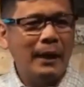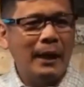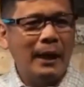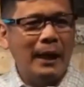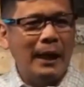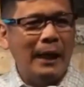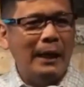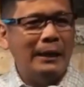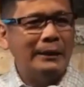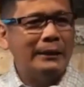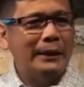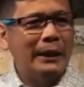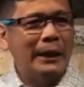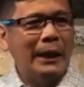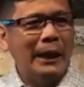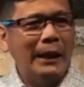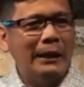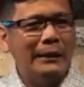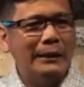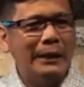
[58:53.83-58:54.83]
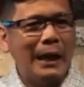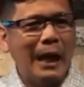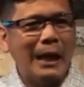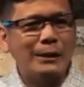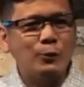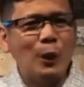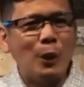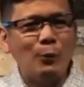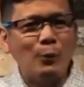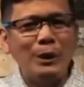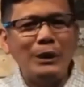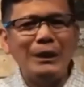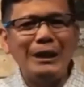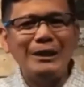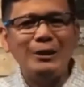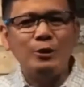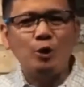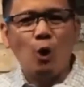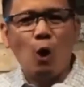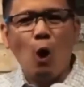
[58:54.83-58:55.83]
And that's what we
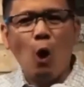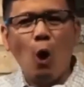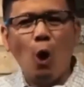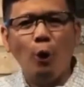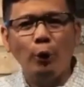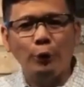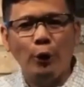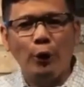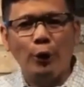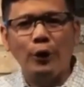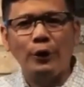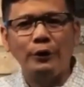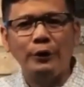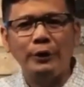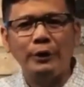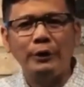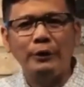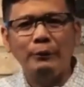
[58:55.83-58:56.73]
need to hold on.